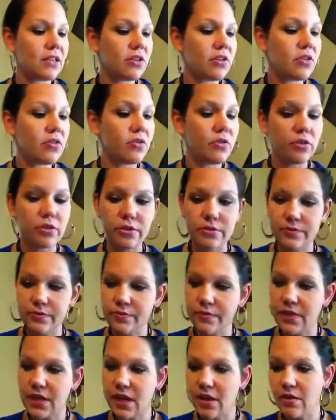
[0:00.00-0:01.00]
and cool,
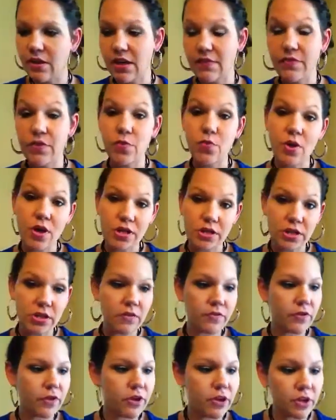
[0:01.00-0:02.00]
now if you want
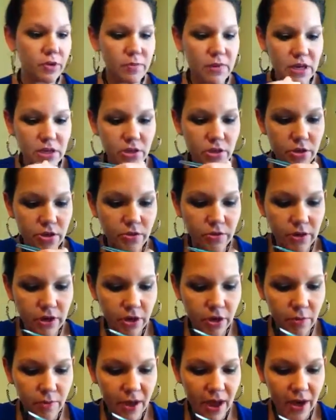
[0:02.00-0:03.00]
to, for good measure, you can
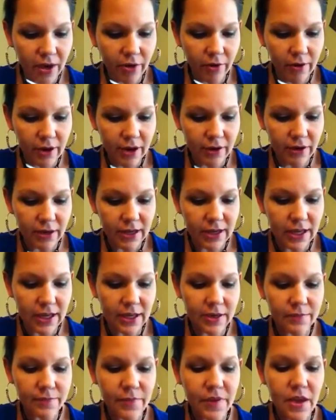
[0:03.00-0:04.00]
go back around
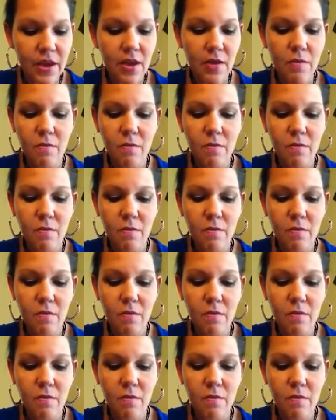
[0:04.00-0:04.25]
again,